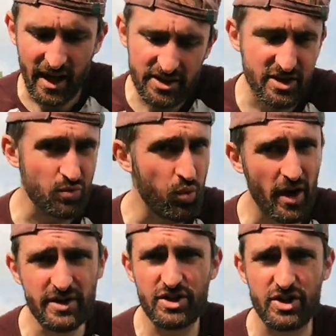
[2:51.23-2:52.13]
like just
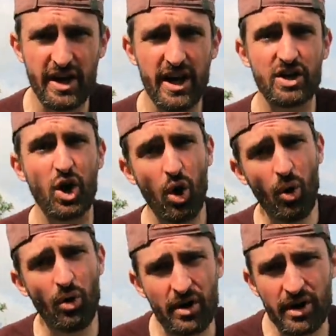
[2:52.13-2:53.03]
one strand,
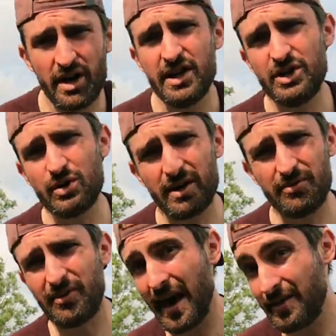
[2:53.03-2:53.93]
or you can
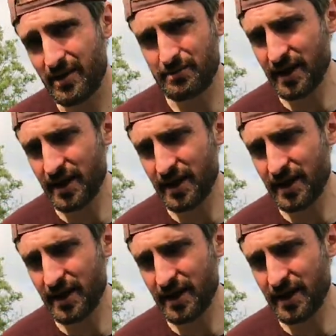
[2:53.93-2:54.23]
find the